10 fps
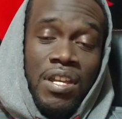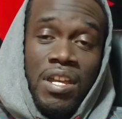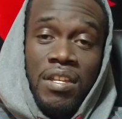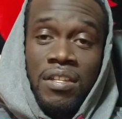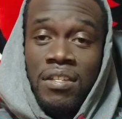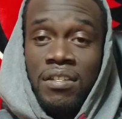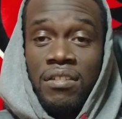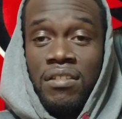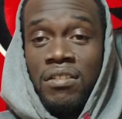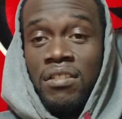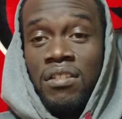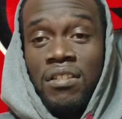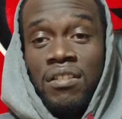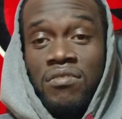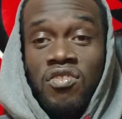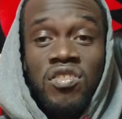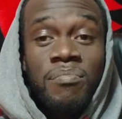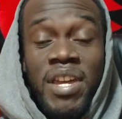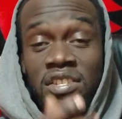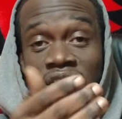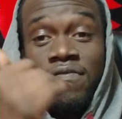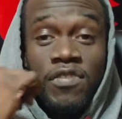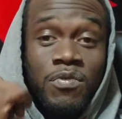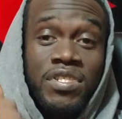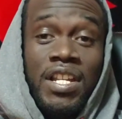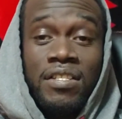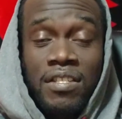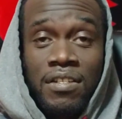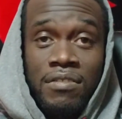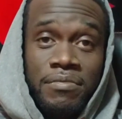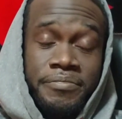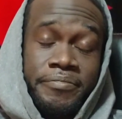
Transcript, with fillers: hey, just imagine if you was out there.